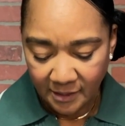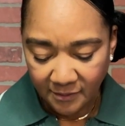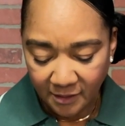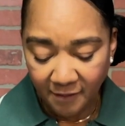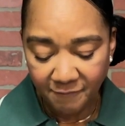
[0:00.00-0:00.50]

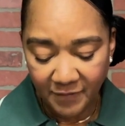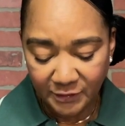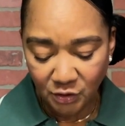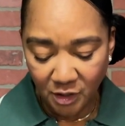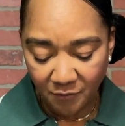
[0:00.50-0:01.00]
the
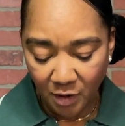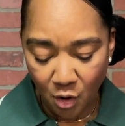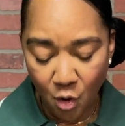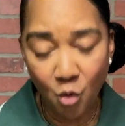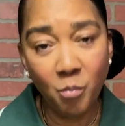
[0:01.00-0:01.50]
confession of our
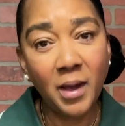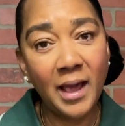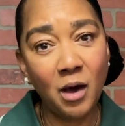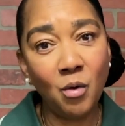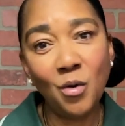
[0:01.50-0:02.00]
hope,
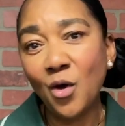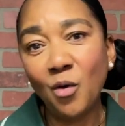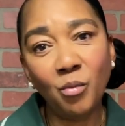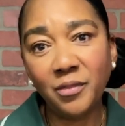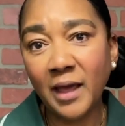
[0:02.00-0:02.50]
how?
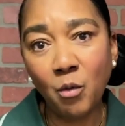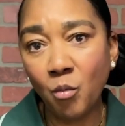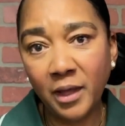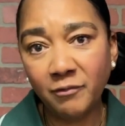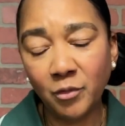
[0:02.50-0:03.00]
Without
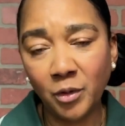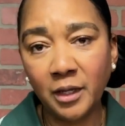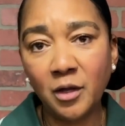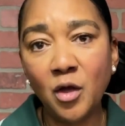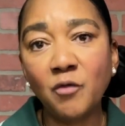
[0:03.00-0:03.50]

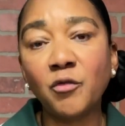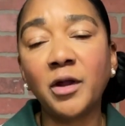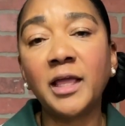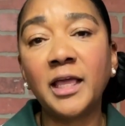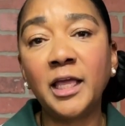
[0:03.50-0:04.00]
wavering, for
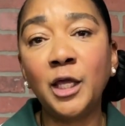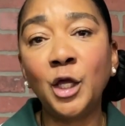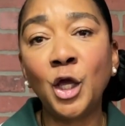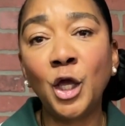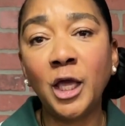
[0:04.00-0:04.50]
he
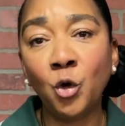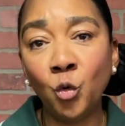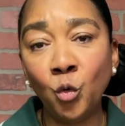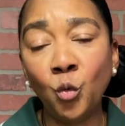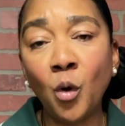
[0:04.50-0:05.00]

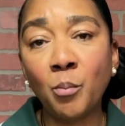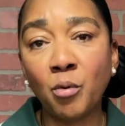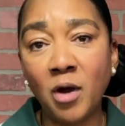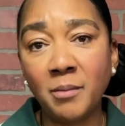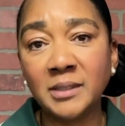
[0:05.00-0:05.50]
who
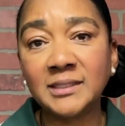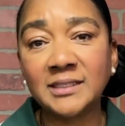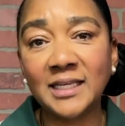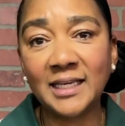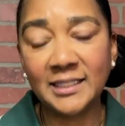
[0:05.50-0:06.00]
promised
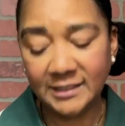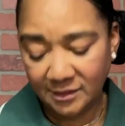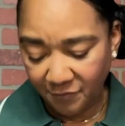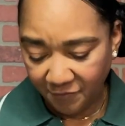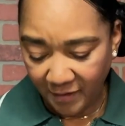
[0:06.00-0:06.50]
is
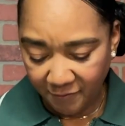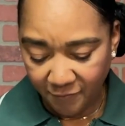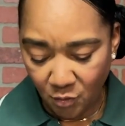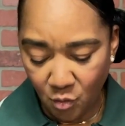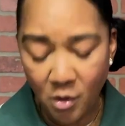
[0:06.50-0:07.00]

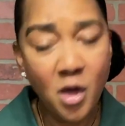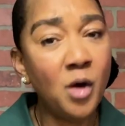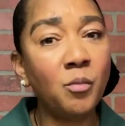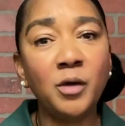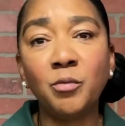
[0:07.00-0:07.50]
faithful.
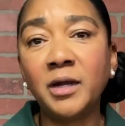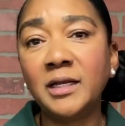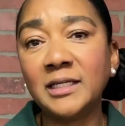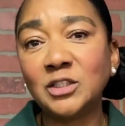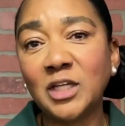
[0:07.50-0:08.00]
We read
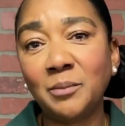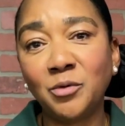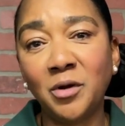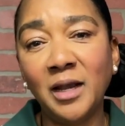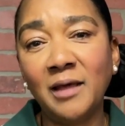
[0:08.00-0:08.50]
in
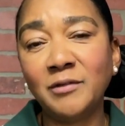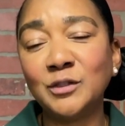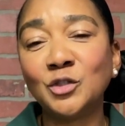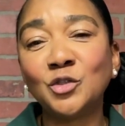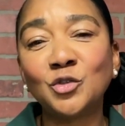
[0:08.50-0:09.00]
chapter
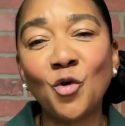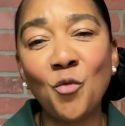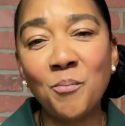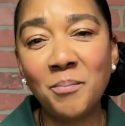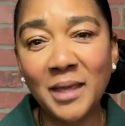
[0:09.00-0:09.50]
11, so
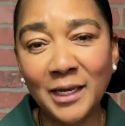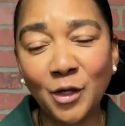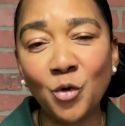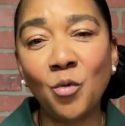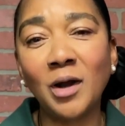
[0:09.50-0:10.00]
many
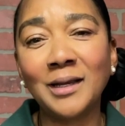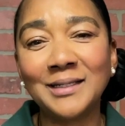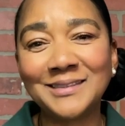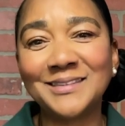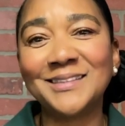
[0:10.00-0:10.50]
who are
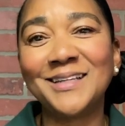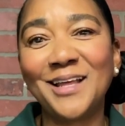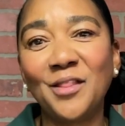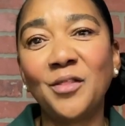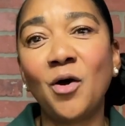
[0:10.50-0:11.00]
listed
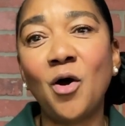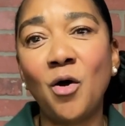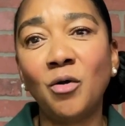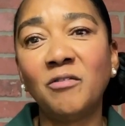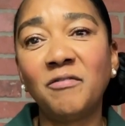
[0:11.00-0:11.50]
in the
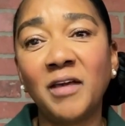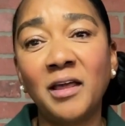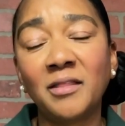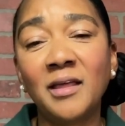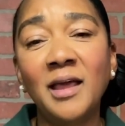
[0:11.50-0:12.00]
hall of
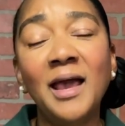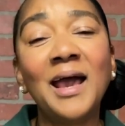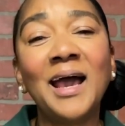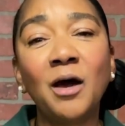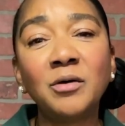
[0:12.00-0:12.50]
faith.
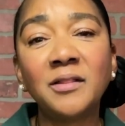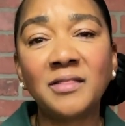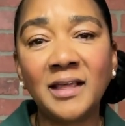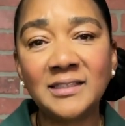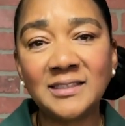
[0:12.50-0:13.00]
How did
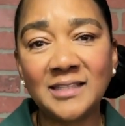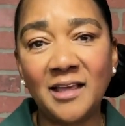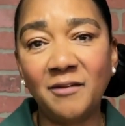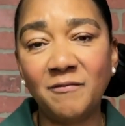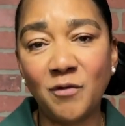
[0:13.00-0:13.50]
they
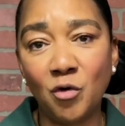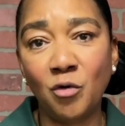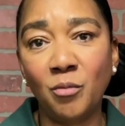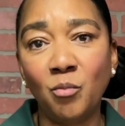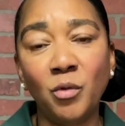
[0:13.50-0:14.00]
stay
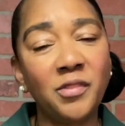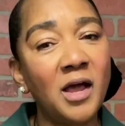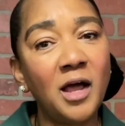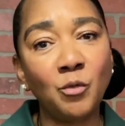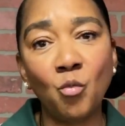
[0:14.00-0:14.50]
firm with
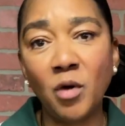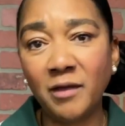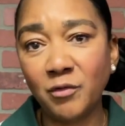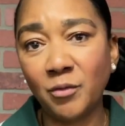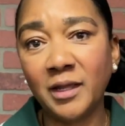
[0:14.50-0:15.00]

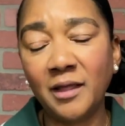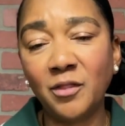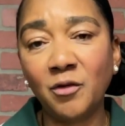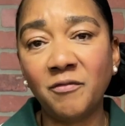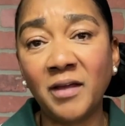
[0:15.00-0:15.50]
unwavering in
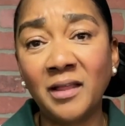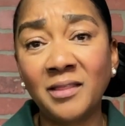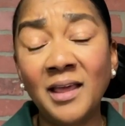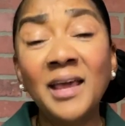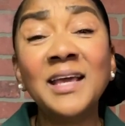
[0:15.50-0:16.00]
their faith?
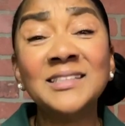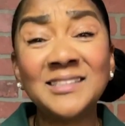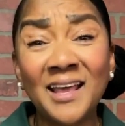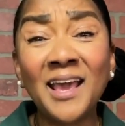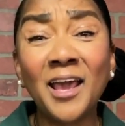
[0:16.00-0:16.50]
Is
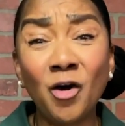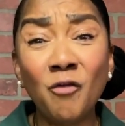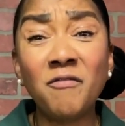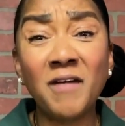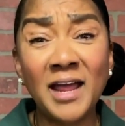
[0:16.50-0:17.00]
they
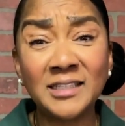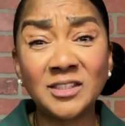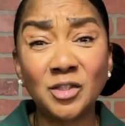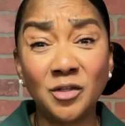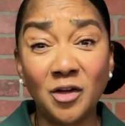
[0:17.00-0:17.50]
held fast
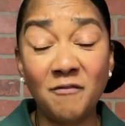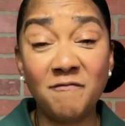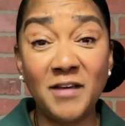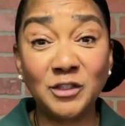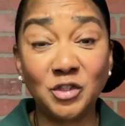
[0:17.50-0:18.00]
to the
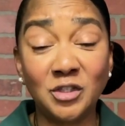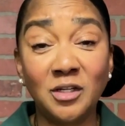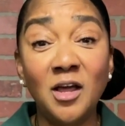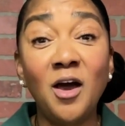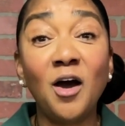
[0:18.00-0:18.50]
confession
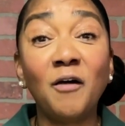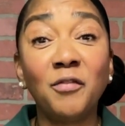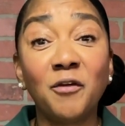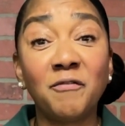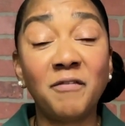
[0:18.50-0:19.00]
of
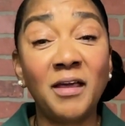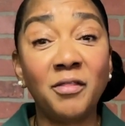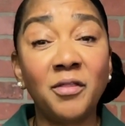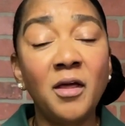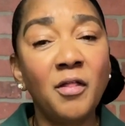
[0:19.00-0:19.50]
their faith.
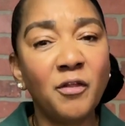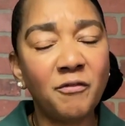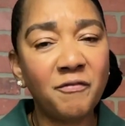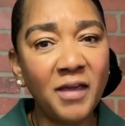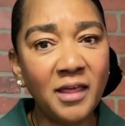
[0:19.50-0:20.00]
Their
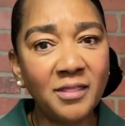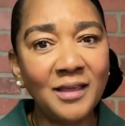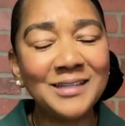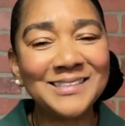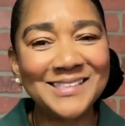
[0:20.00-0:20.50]
faith
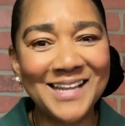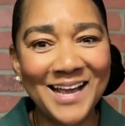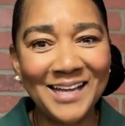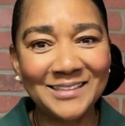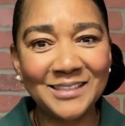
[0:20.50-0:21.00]
is
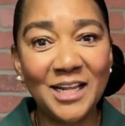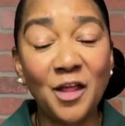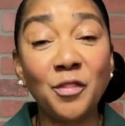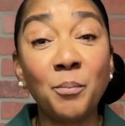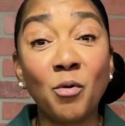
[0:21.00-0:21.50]
not
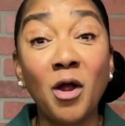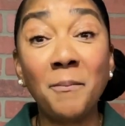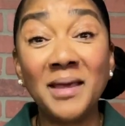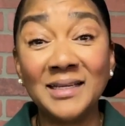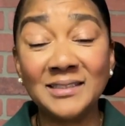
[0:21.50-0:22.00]
in the
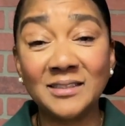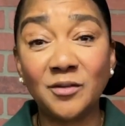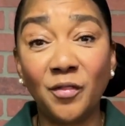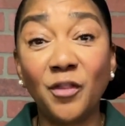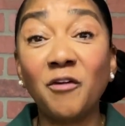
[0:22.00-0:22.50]
promise.
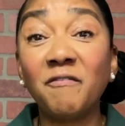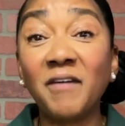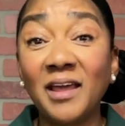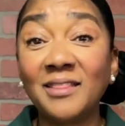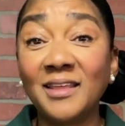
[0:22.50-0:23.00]
Their
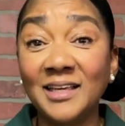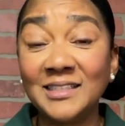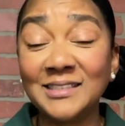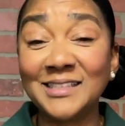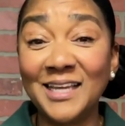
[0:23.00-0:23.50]
faith
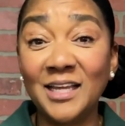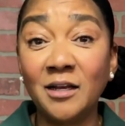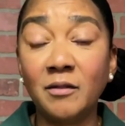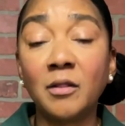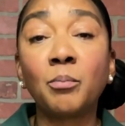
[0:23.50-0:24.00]
is
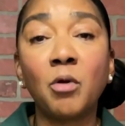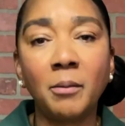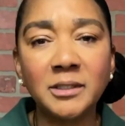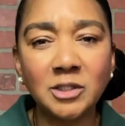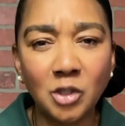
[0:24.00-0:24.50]
in the
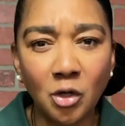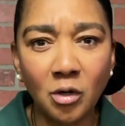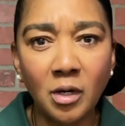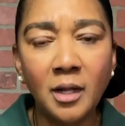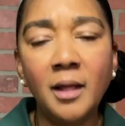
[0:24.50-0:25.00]

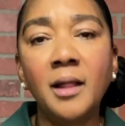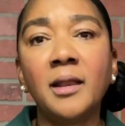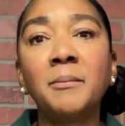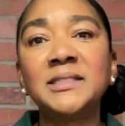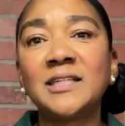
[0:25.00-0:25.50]
promiser.
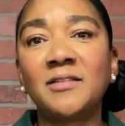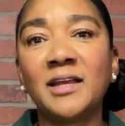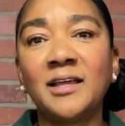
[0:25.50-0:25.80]
Let me say that